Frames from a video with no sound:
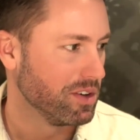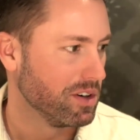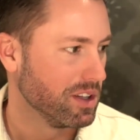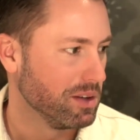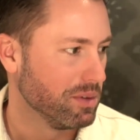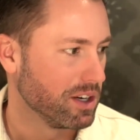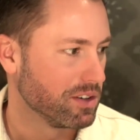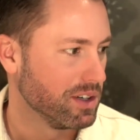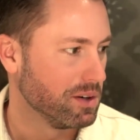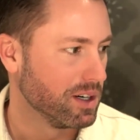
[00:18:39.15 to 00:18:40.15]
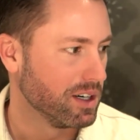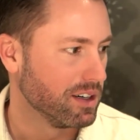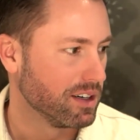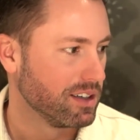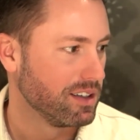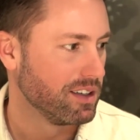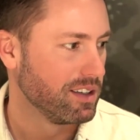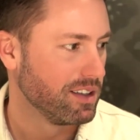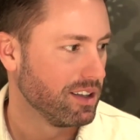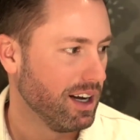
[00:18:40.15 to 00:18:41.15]
early in my career where
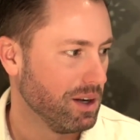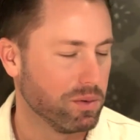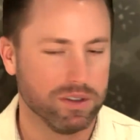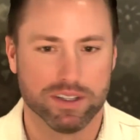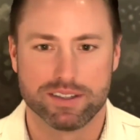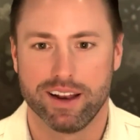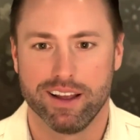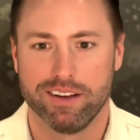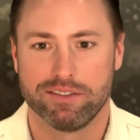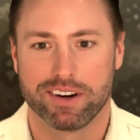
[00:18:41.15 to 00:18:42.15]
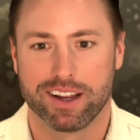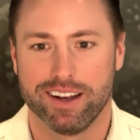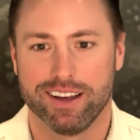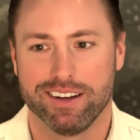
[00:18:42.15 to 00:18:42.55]
I would set it and forget it.